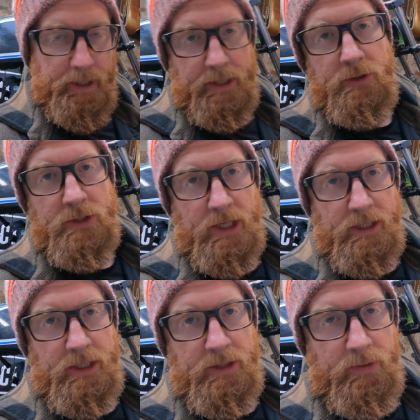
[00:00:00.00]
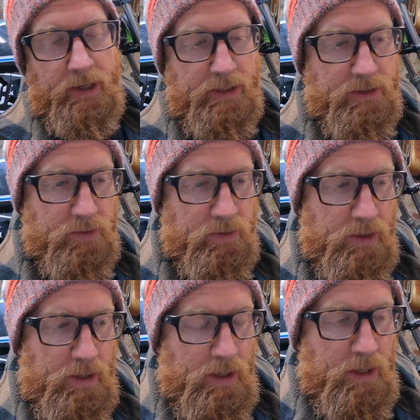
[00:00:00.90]
I can use it at either end. So
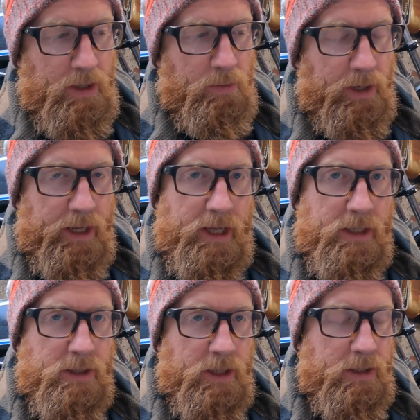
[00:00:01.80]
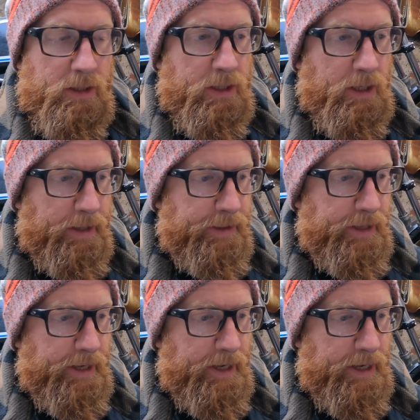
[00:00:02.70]
we'll get that done, and
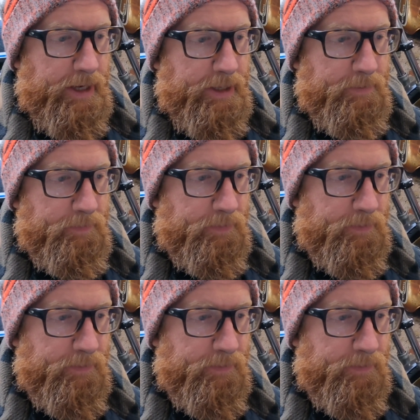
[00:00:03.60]
then